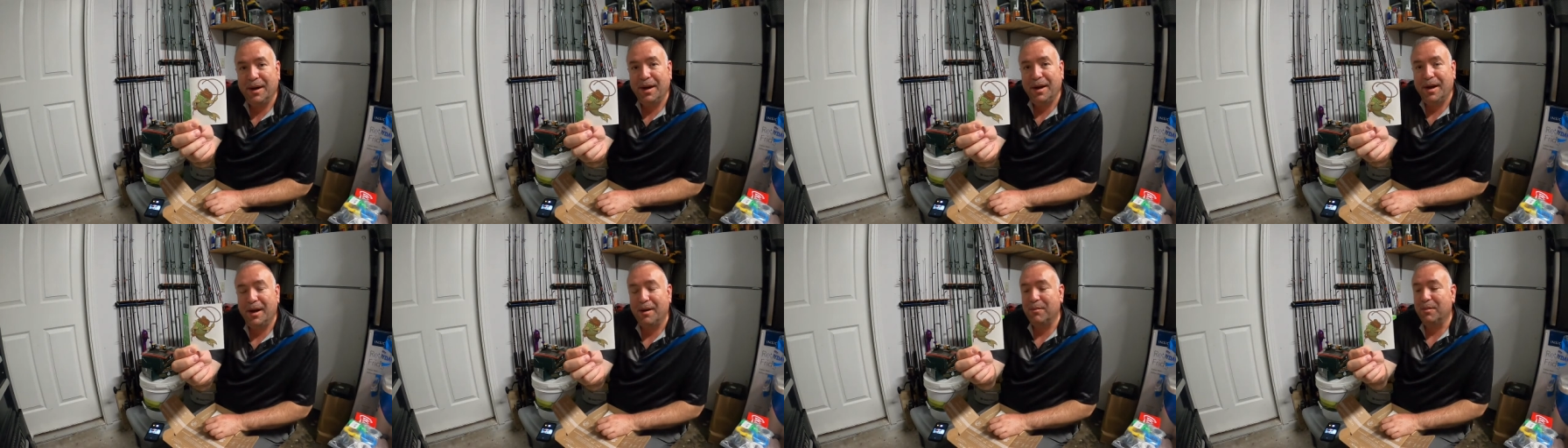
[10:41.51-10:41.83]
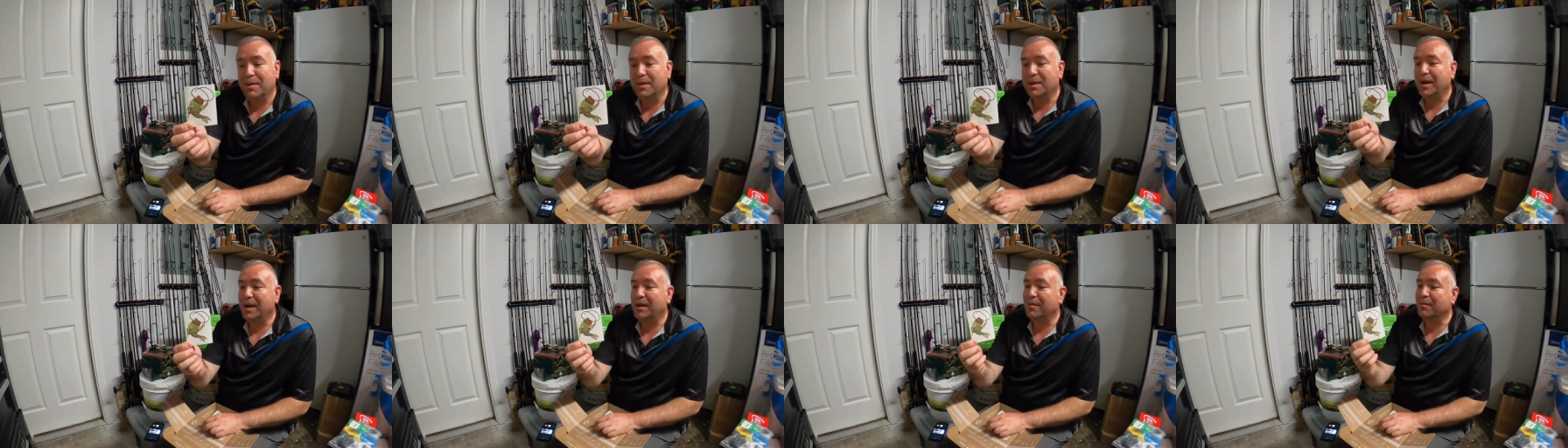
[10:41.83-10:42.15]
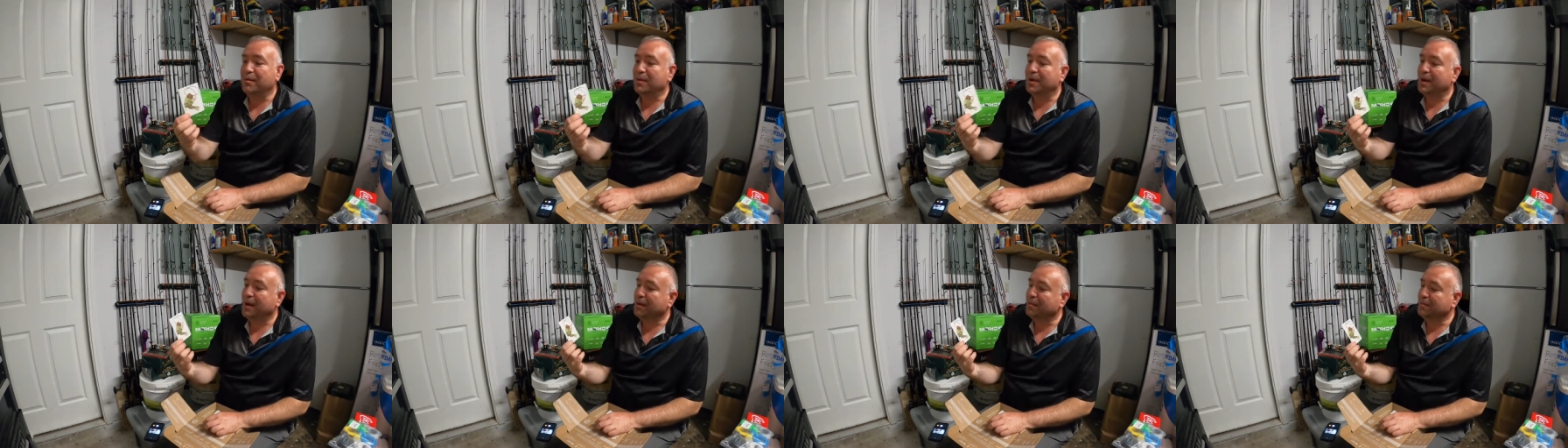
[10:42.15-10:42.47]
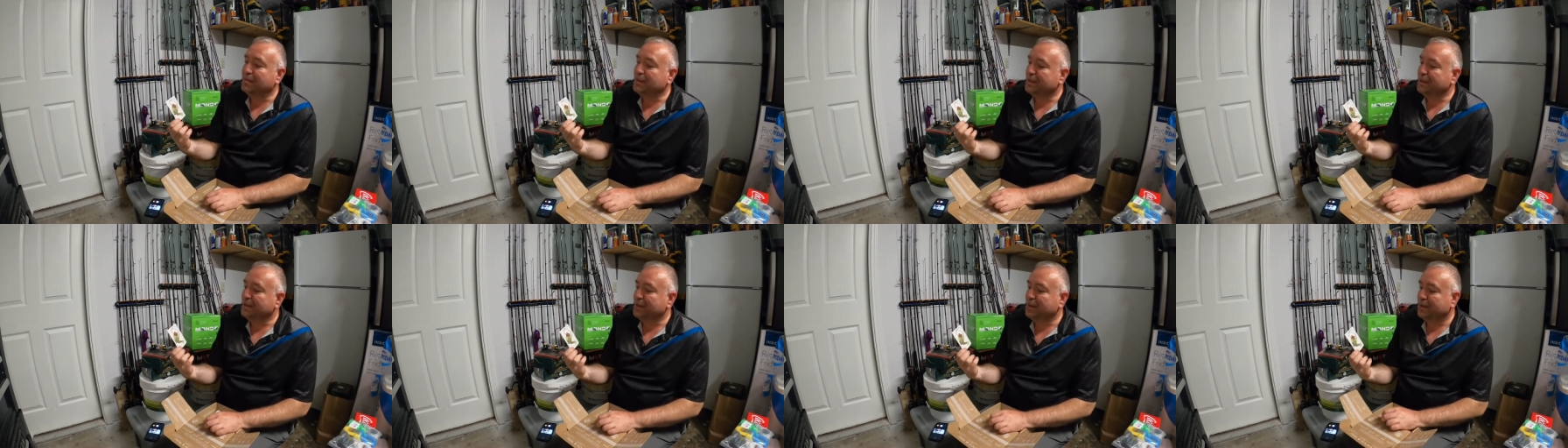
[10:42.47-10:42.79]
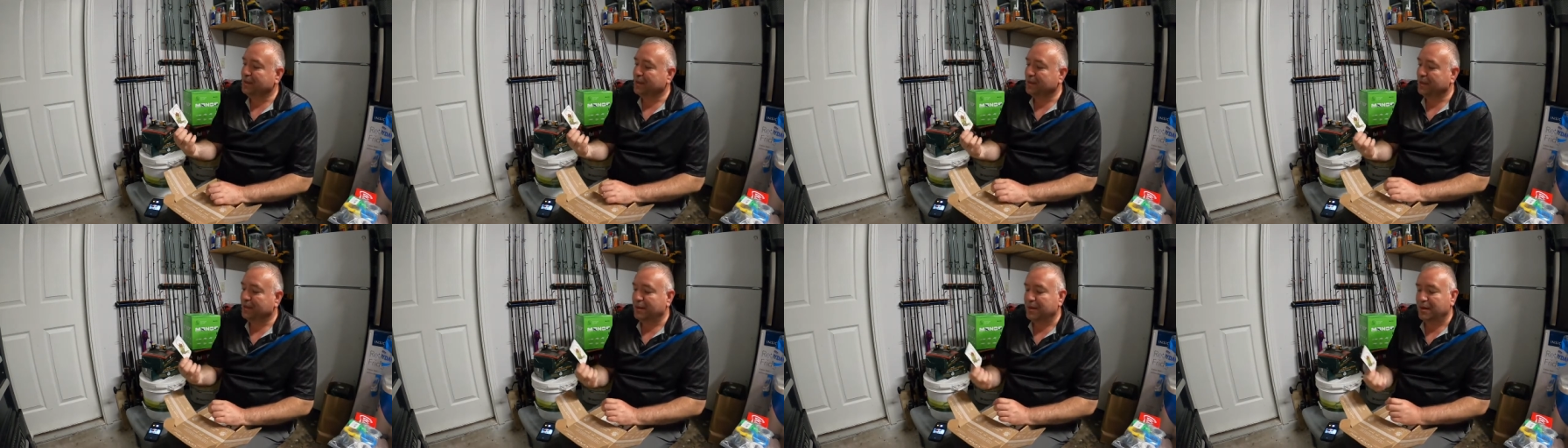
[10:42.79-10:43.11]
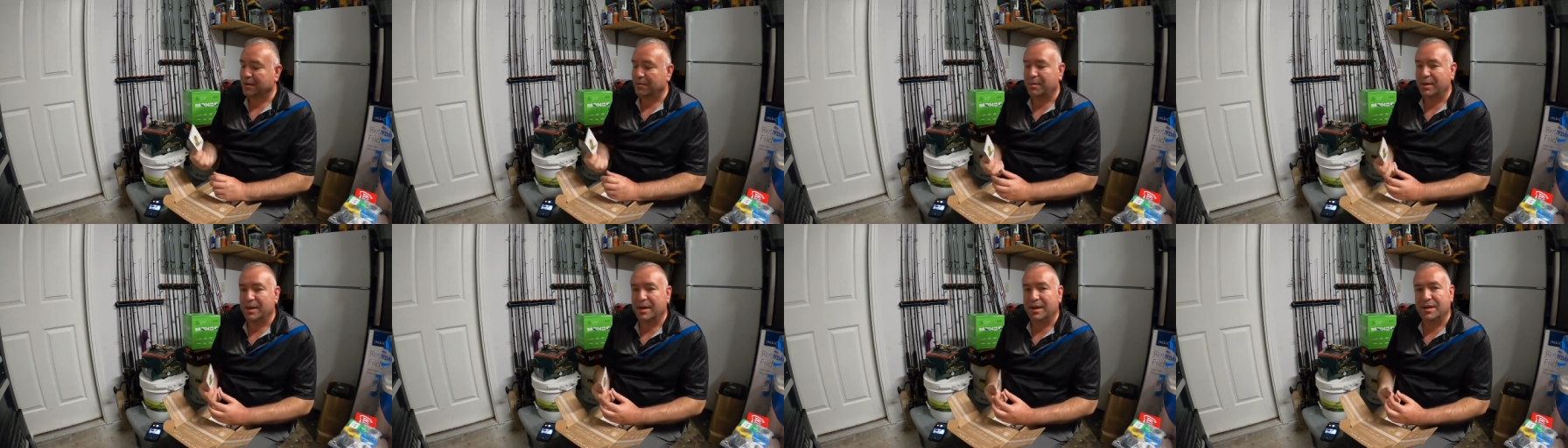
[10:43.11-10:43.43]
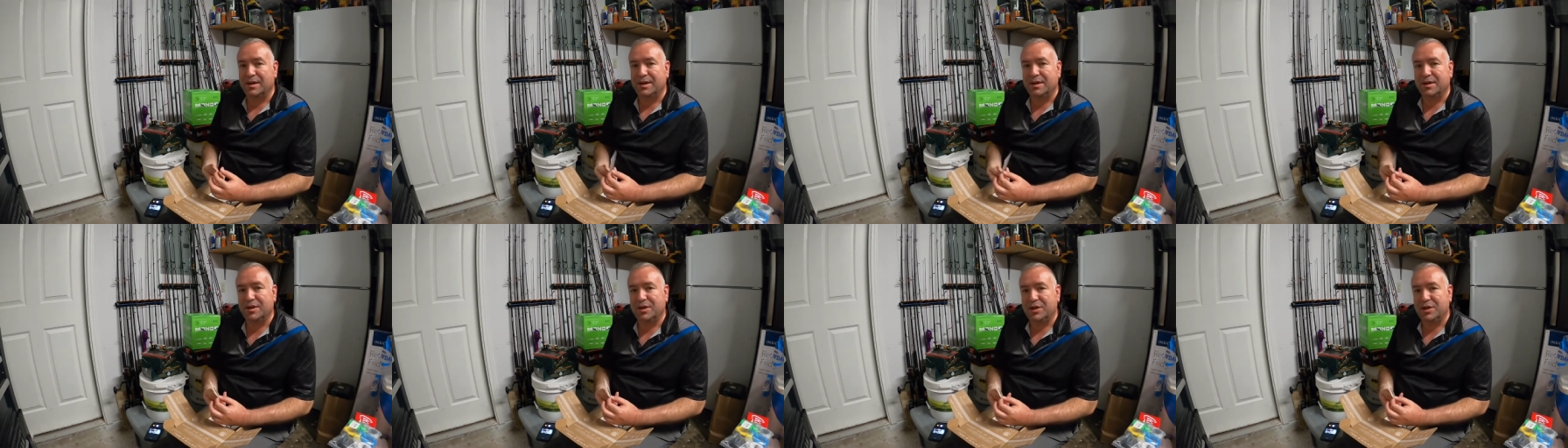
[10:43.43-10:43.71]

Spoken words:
Yeah, I'm still a little bit